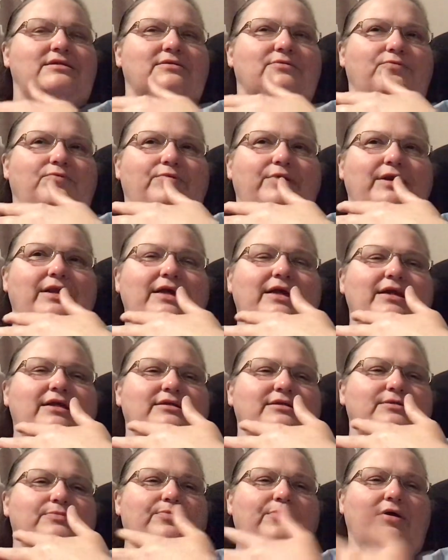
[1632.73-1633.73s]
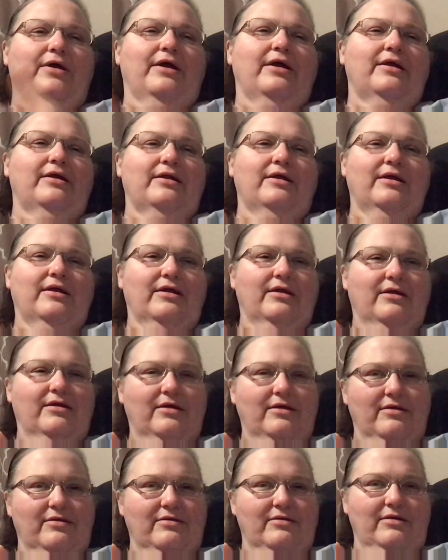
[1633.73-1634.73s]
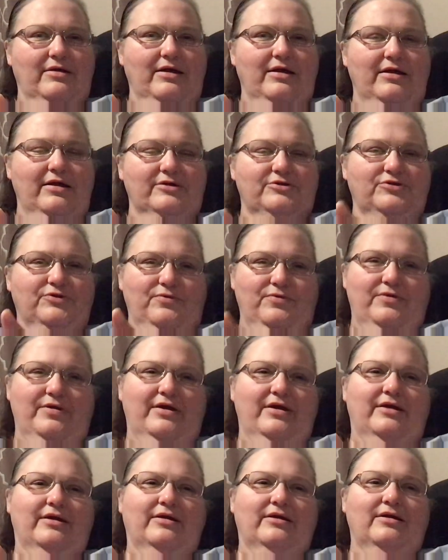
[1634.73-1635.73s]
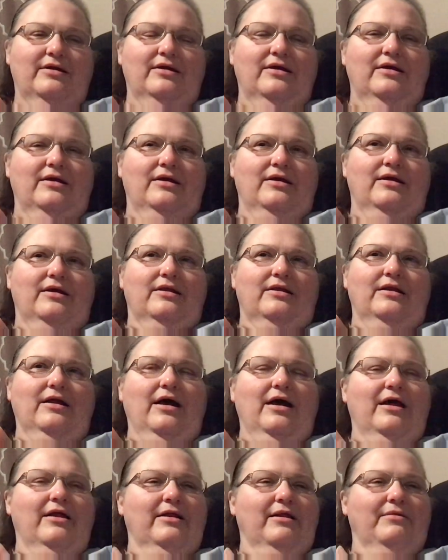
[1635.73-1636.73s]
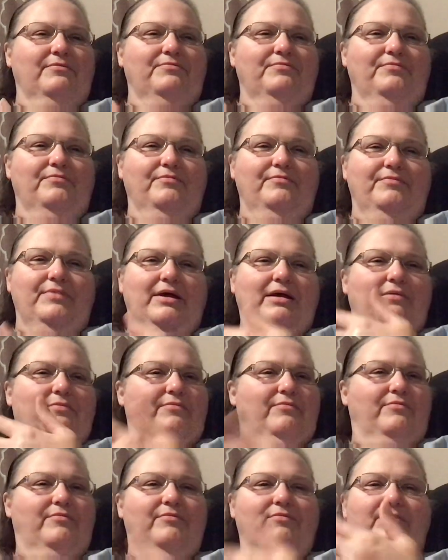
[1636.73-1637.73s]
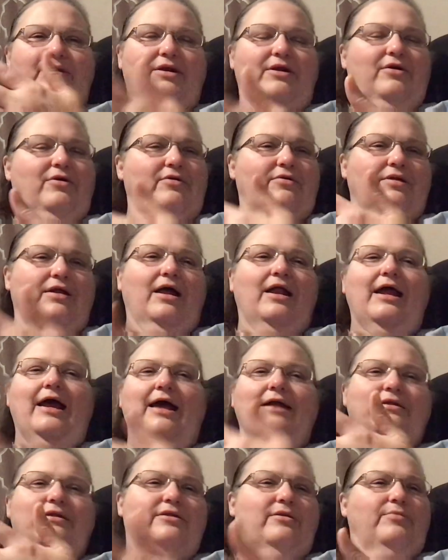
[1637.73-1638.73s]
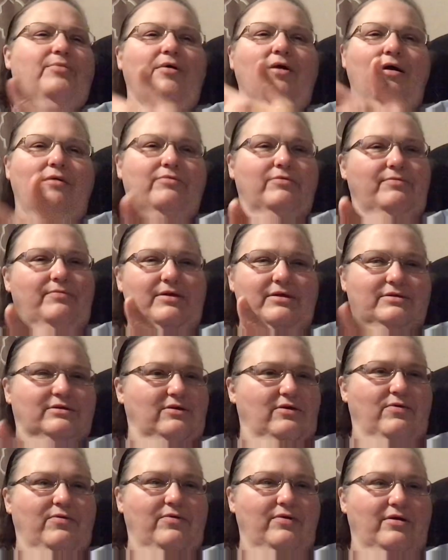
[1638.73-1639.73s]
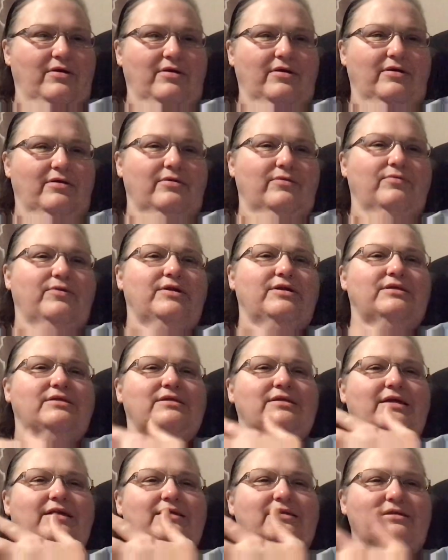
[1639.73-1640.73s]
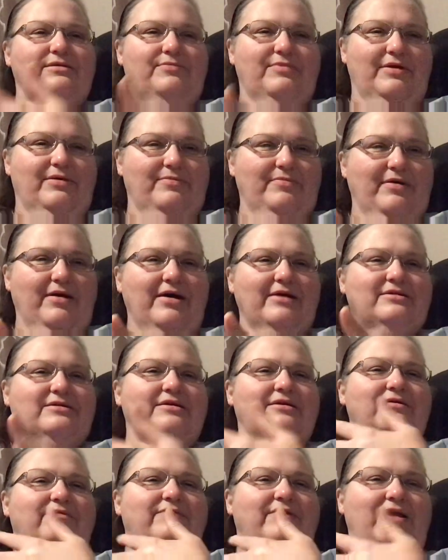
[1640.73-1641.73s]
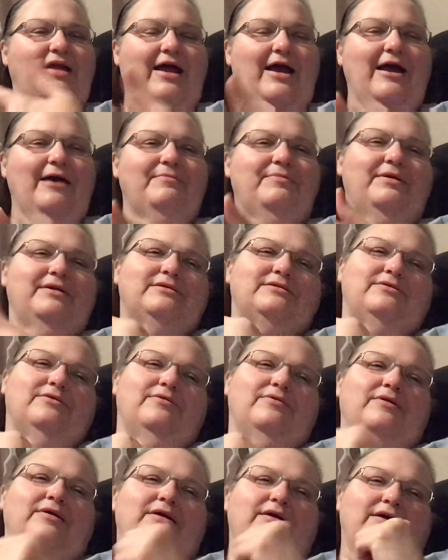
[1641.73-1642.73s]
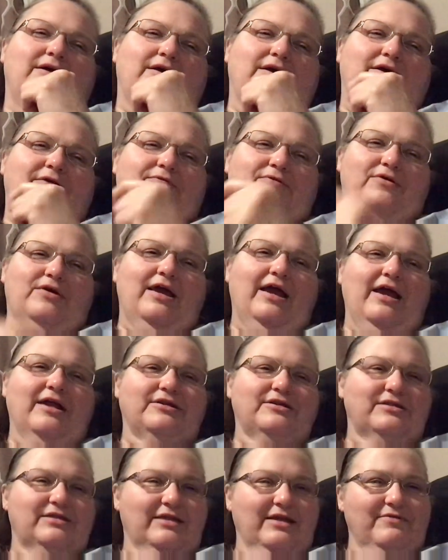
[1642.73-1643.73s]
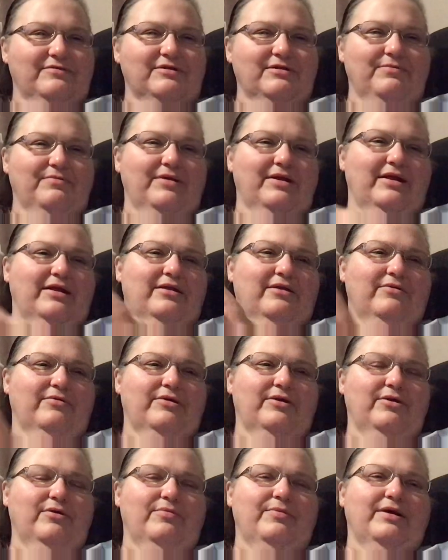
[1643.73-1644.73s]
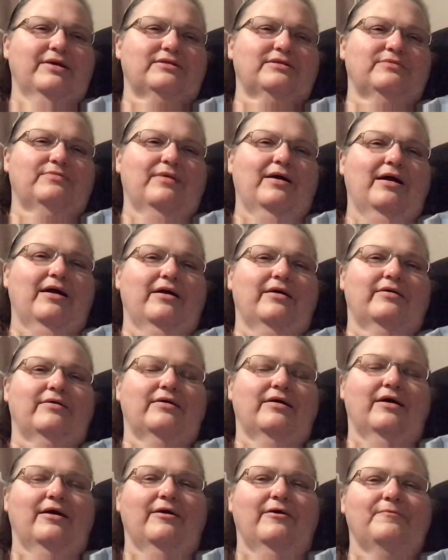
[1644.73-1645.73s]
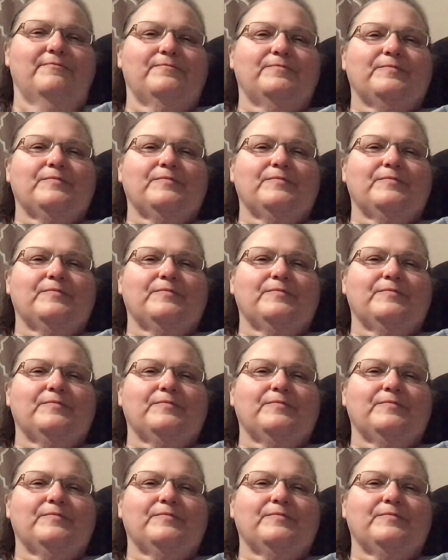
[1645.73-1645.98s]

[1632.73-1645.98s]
We need to spread joy, not not add to the problem that's going on. We just need to be positive and happy. So if you can, just give somebody your best smile,